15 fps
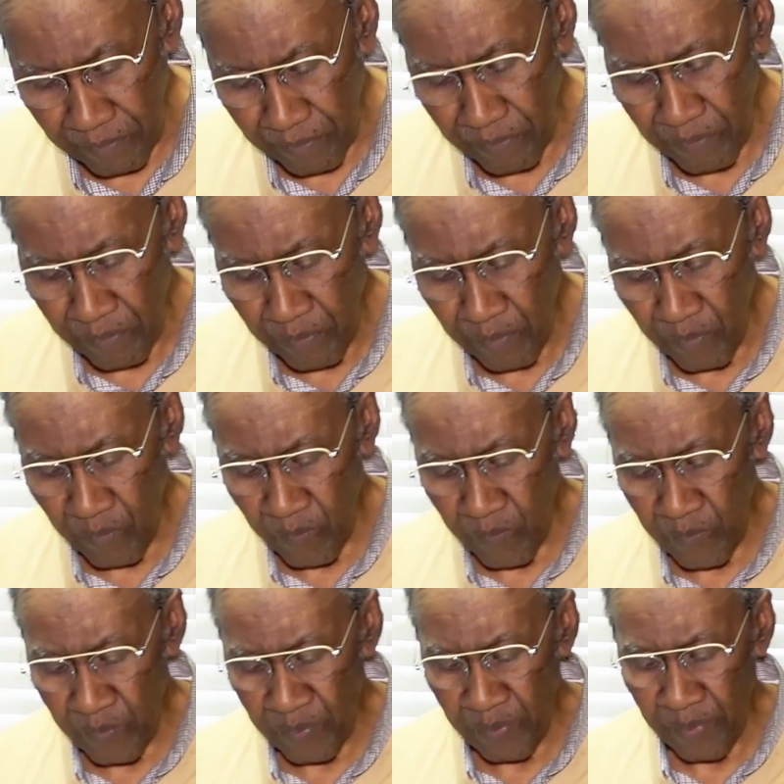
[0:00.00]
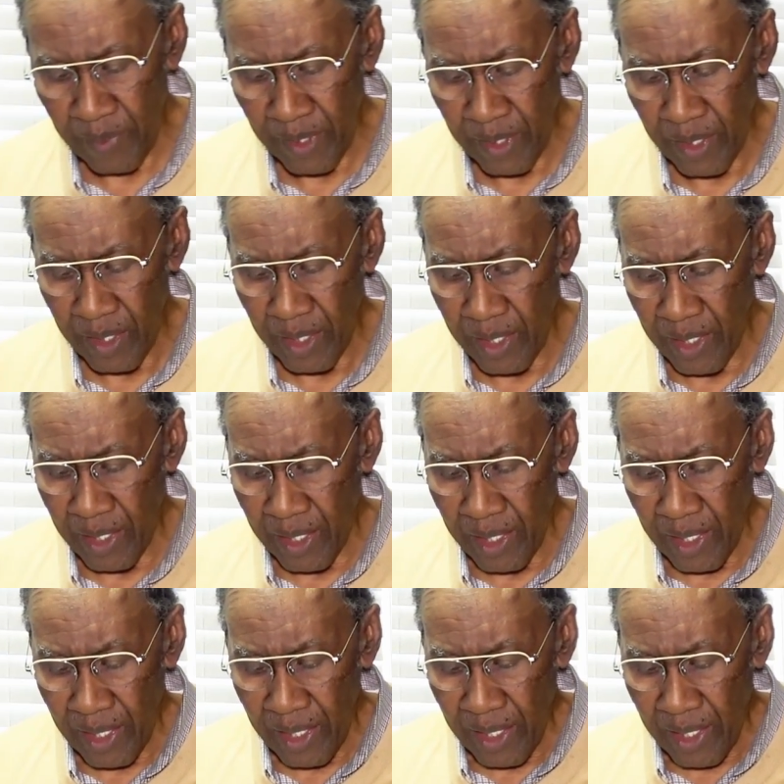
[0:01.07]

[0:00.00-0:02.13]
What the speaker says: No one is speaking in this clip.